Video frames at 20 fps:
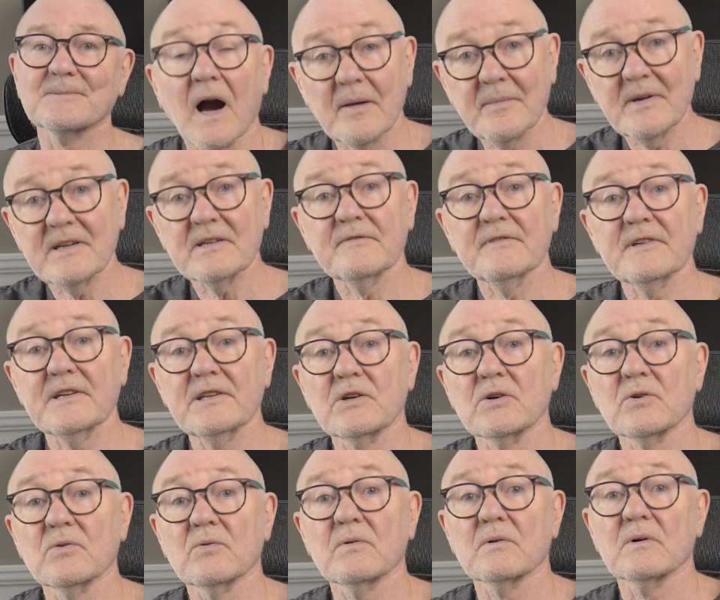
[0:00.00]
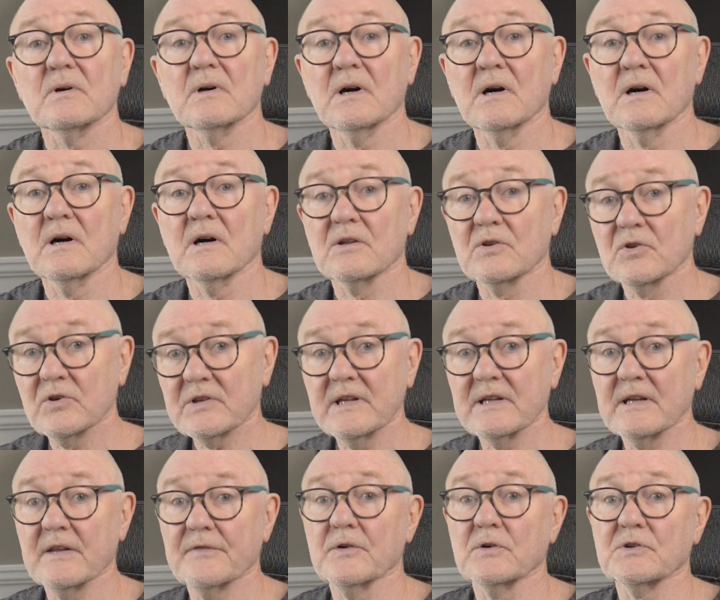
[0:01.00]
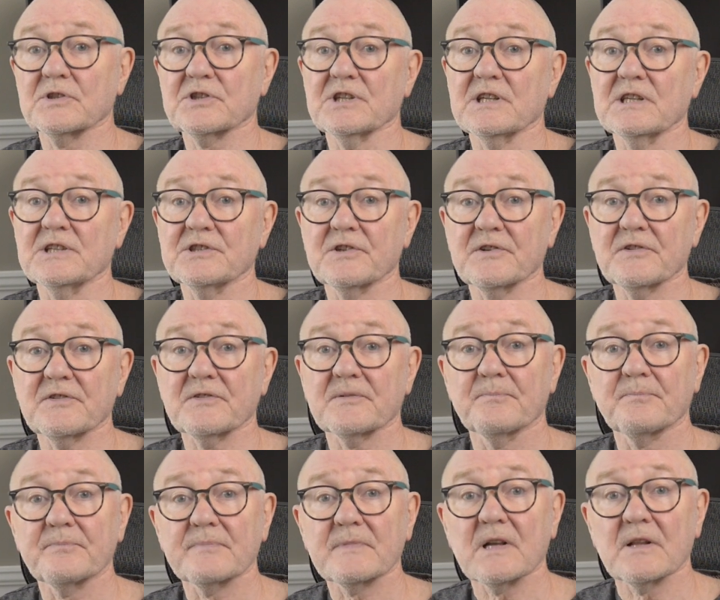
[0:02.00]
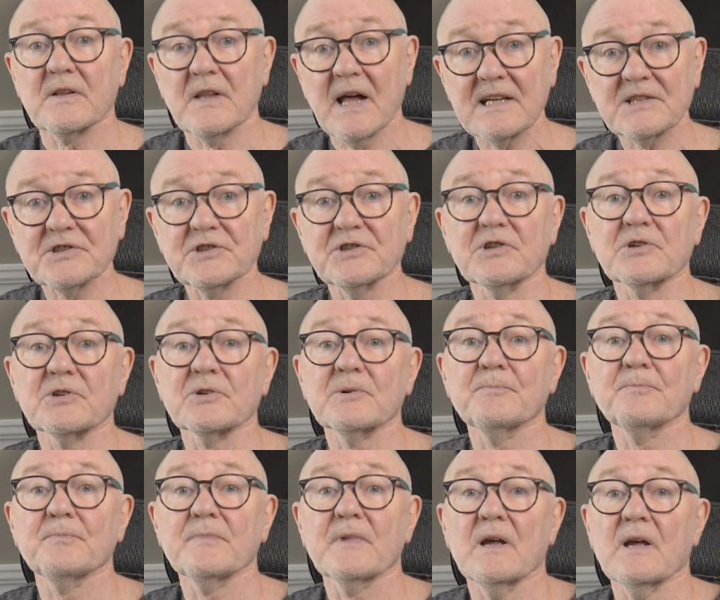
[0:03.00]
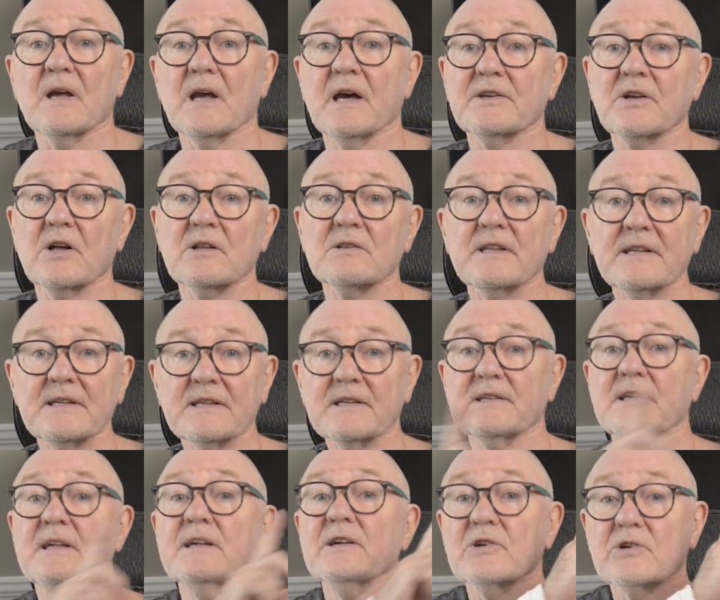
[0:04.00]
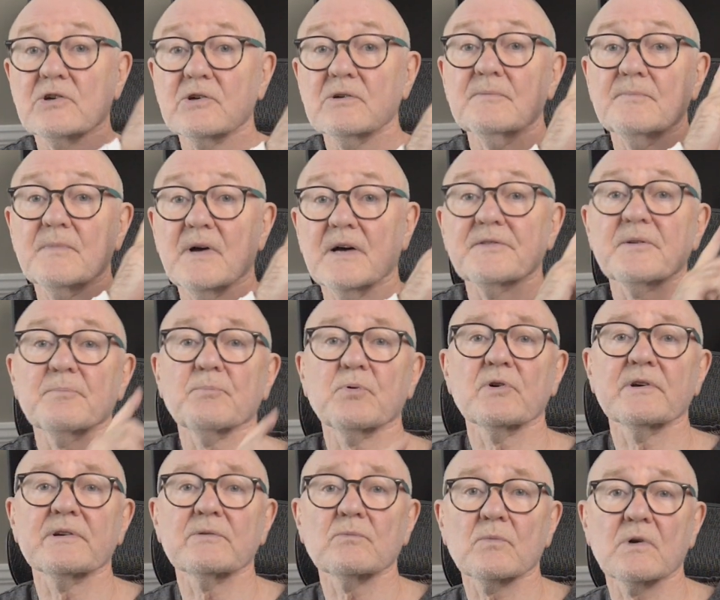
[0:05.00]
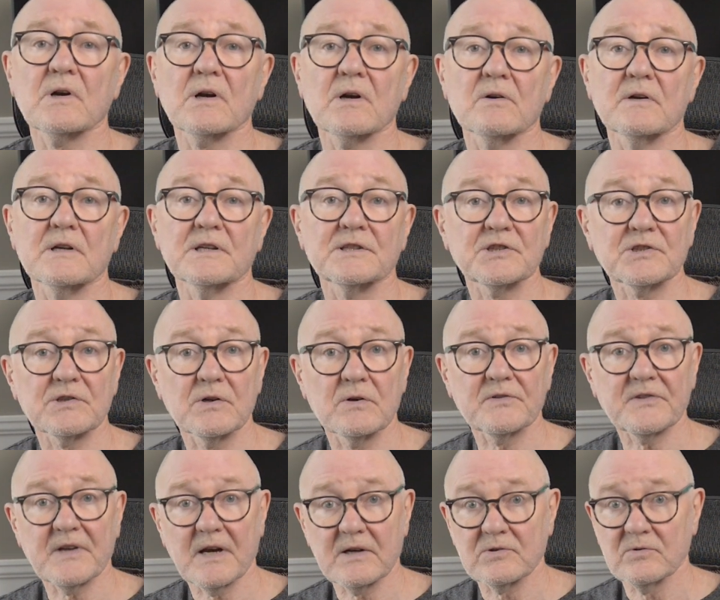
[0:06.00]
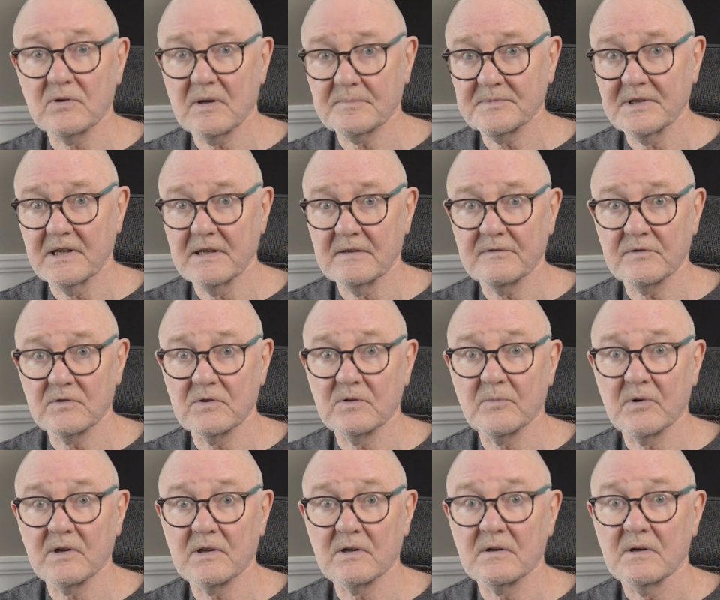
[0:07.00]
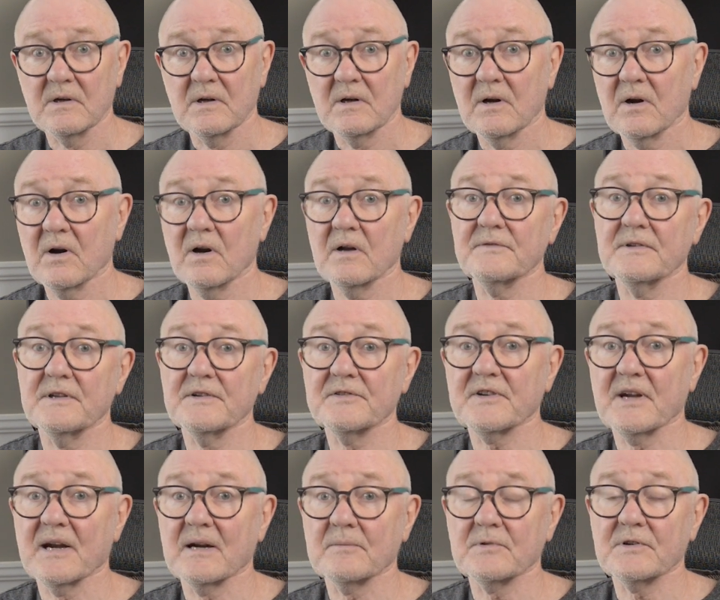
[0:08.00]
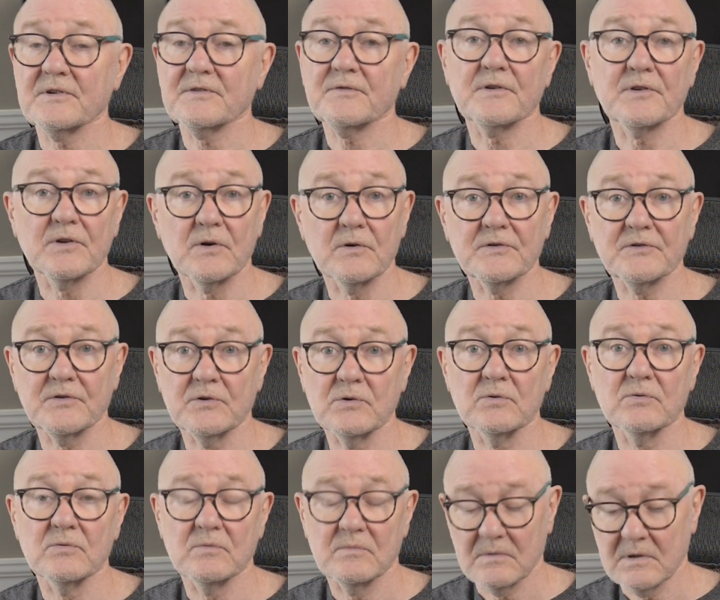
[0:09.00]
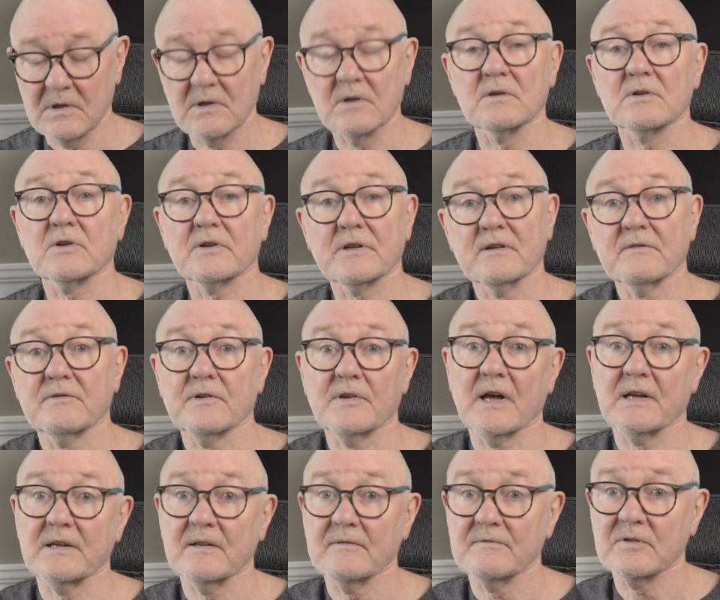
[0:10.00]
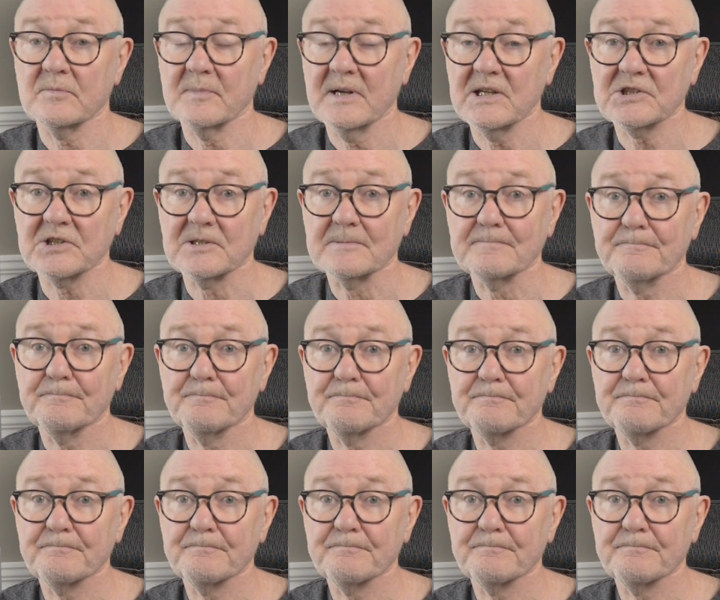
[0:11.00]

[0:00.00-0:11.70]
I made a video uh, looking at those changes last year and I'll link it here at the point where it shows how to update firmware on these cameras for those who are looking for that information.